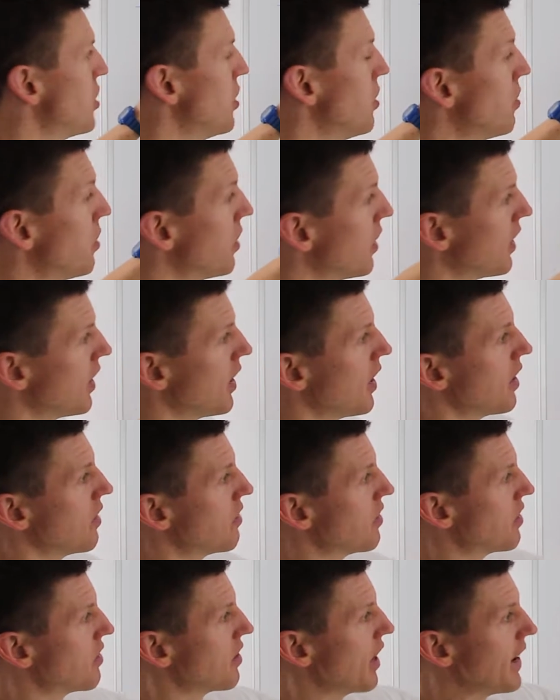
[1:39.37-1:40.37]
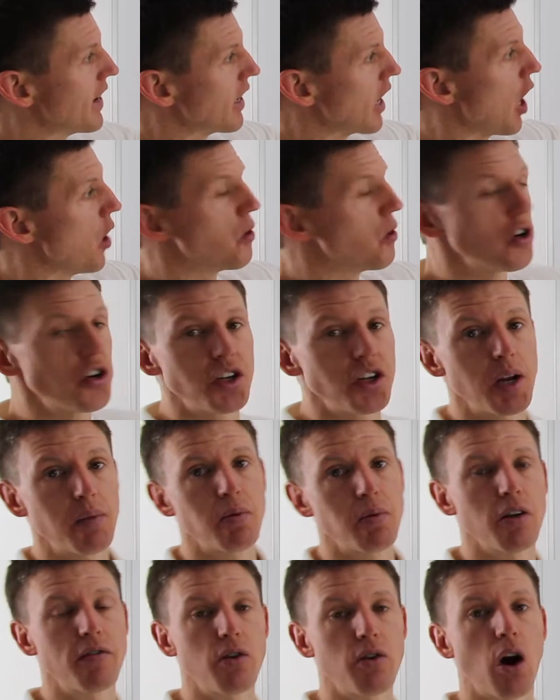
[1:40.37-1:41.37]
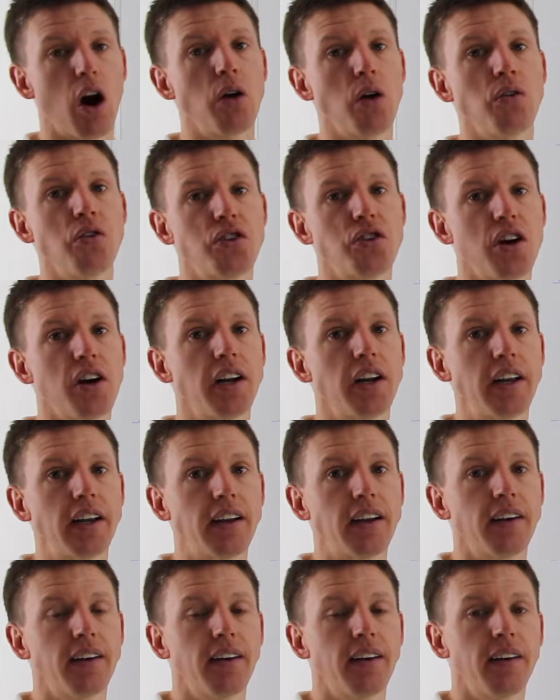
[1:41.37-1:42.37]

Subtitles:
you to take ownership of your own journey.